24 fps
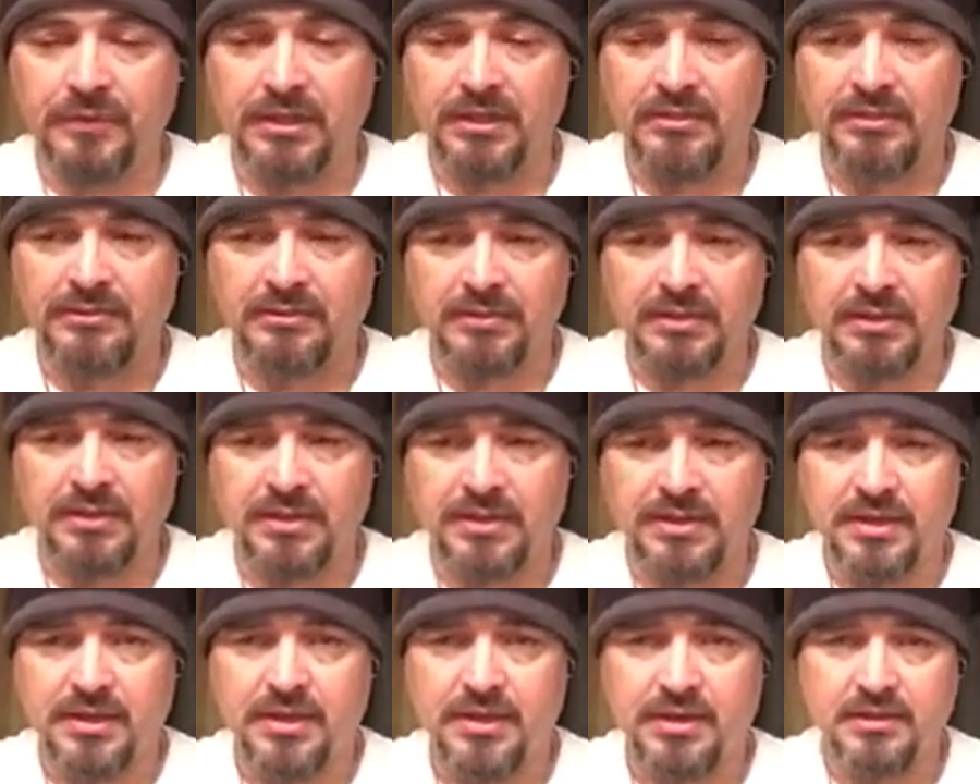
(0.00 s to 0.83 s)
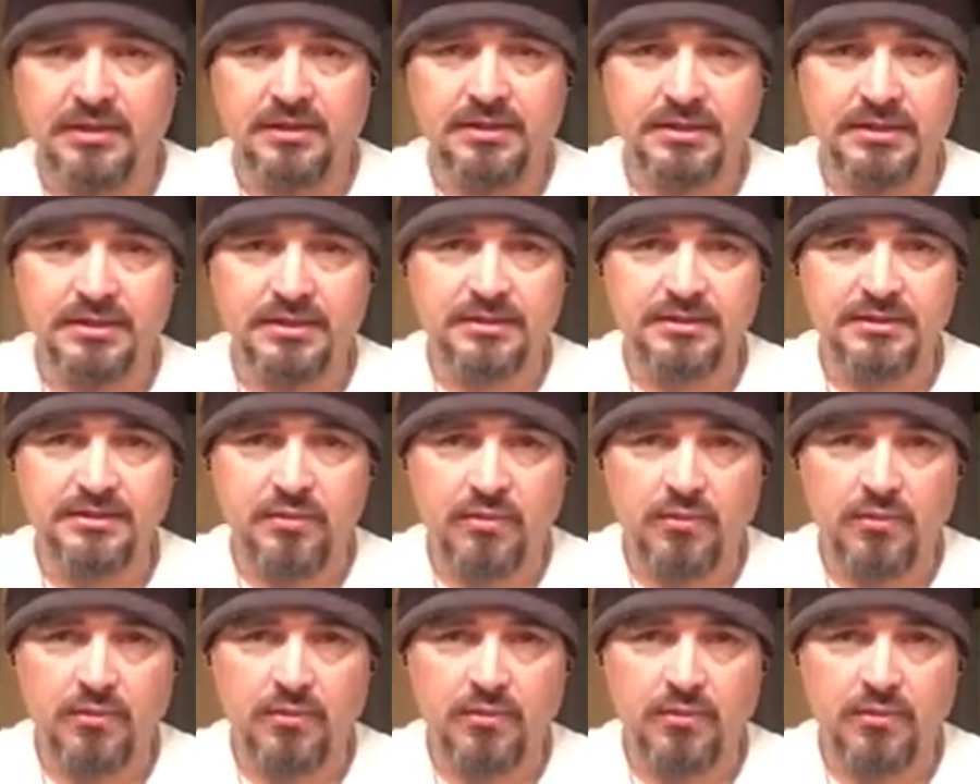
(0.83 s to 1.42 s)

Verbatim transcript: is one of the ugliest